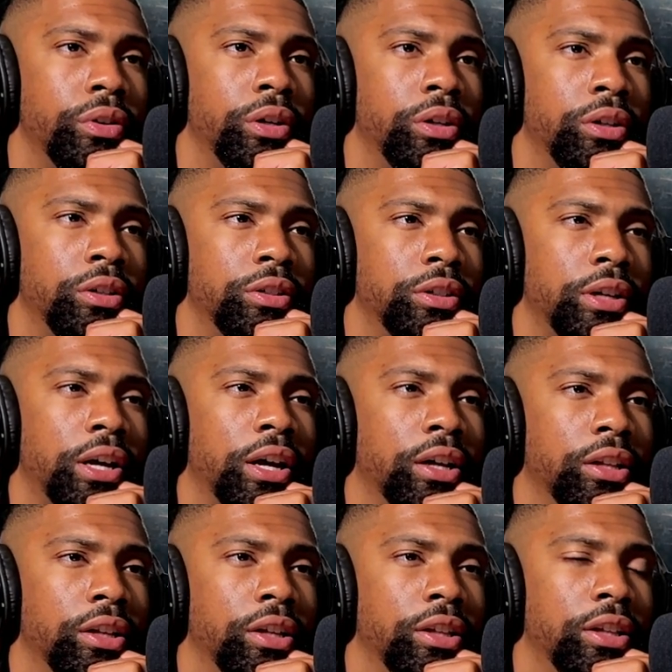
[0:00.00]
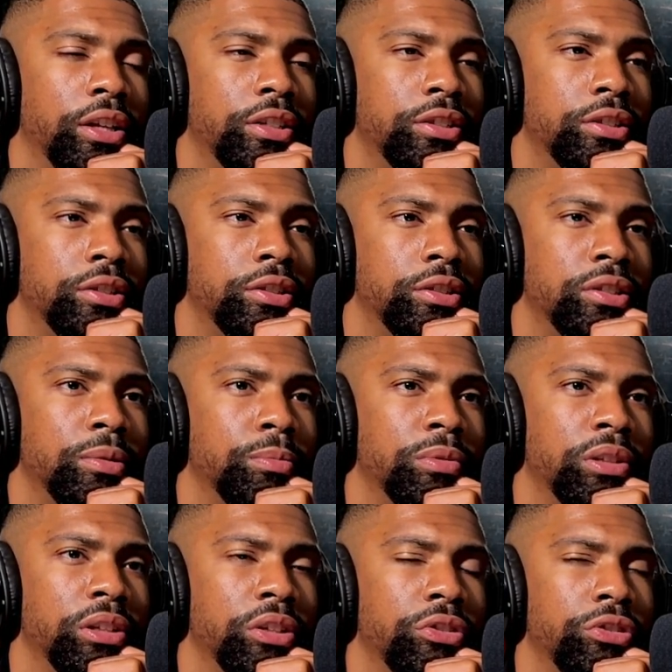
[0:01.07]
Exactly. And that's
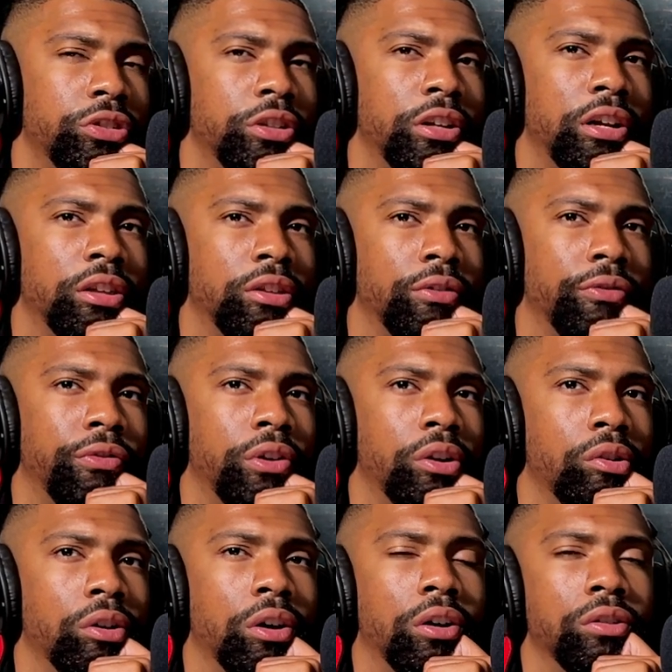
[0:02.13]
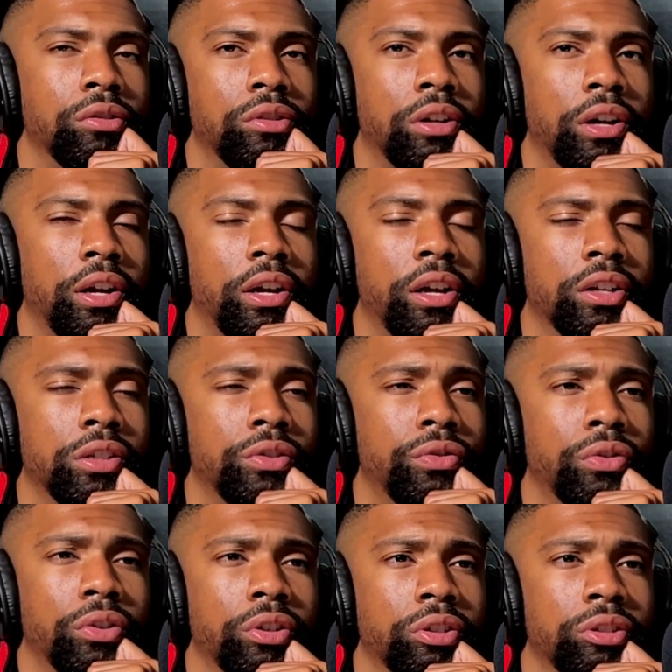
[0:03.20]
something that you're going to have to figure out, I guess,
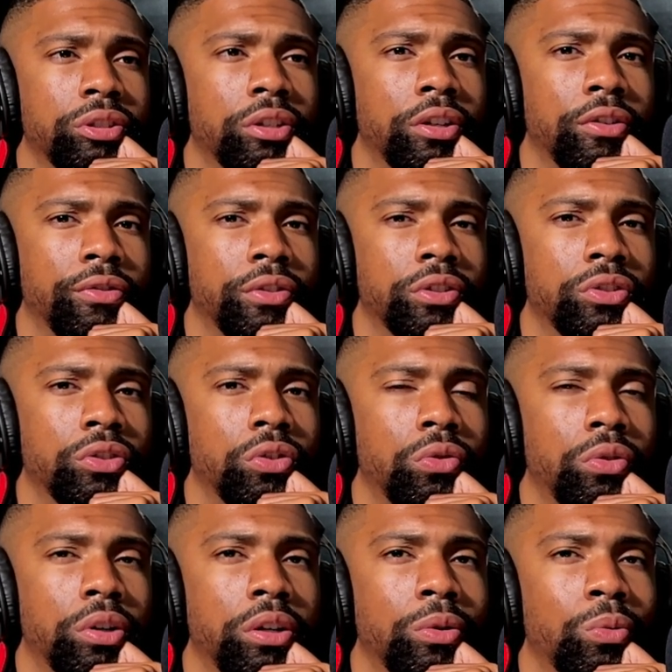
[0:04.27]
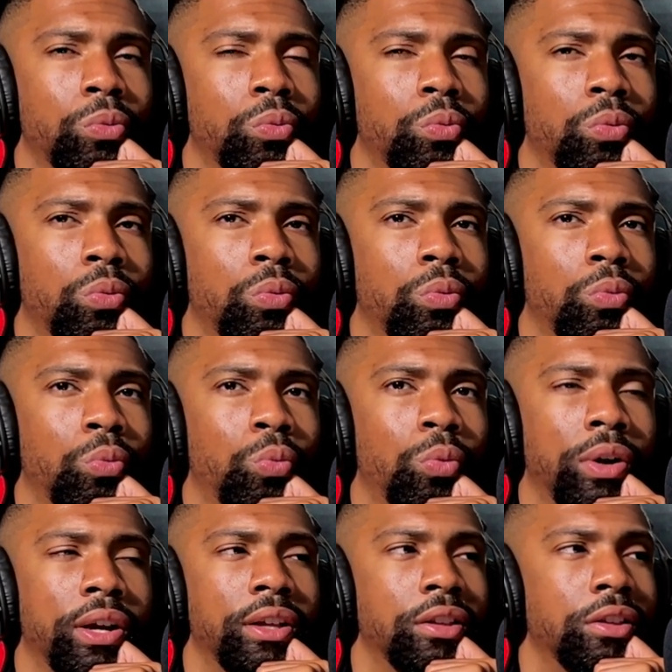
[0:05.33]
for yourself, is knowing
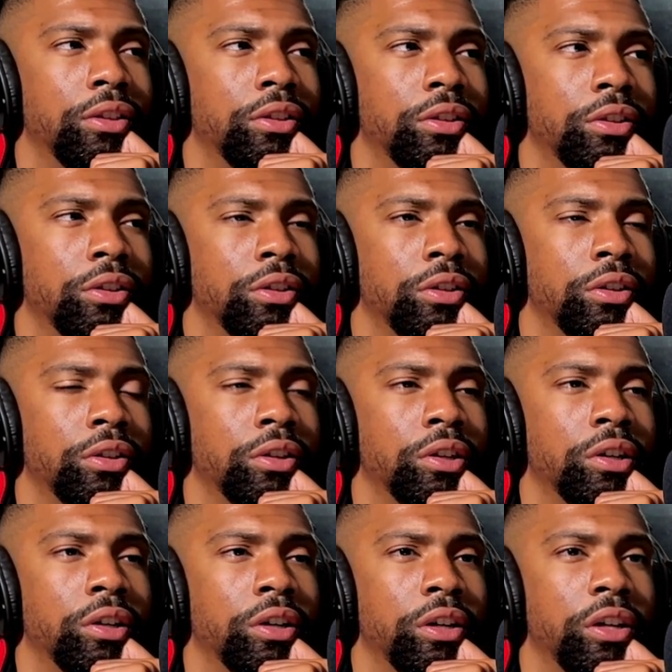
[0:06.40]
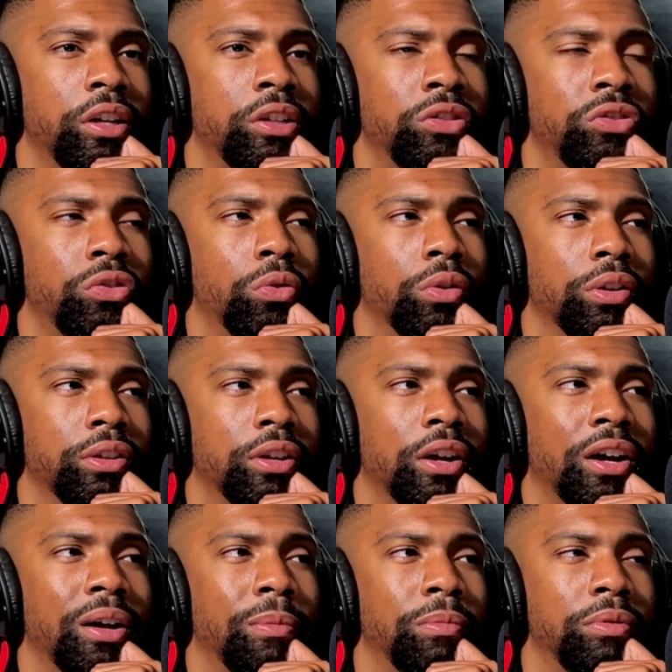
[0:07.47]
when it's your
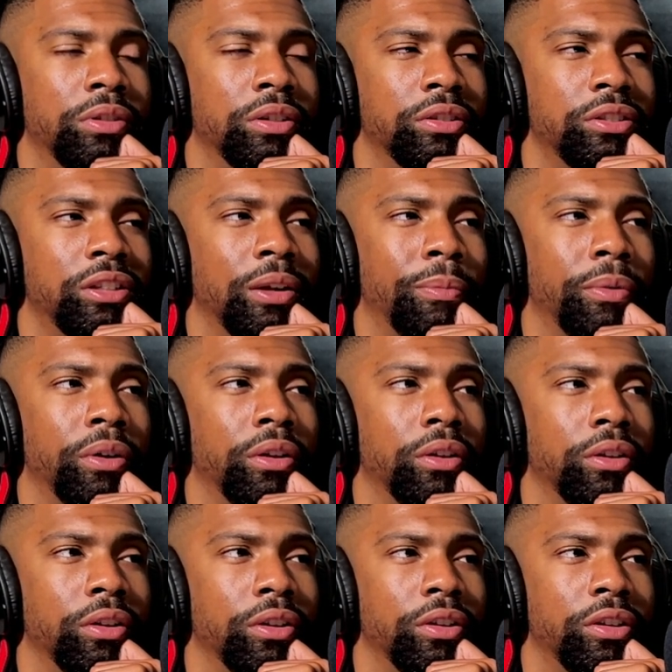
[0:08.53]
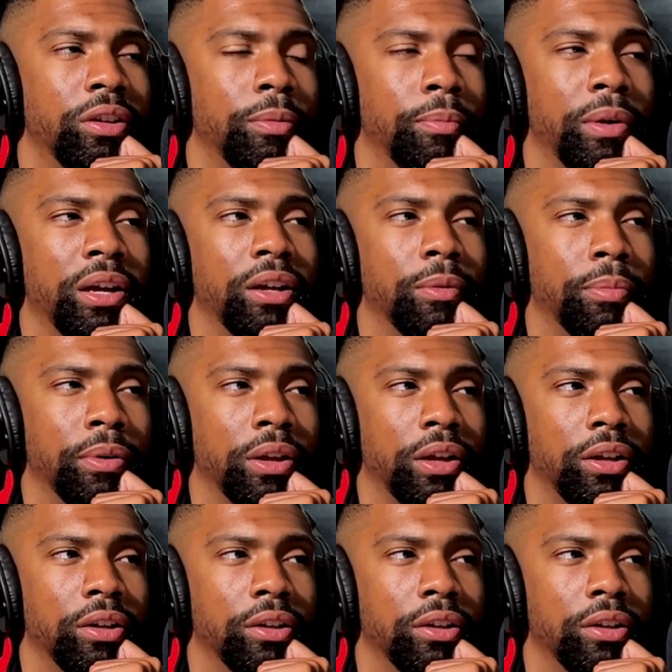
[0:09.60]
time to step in to make a play.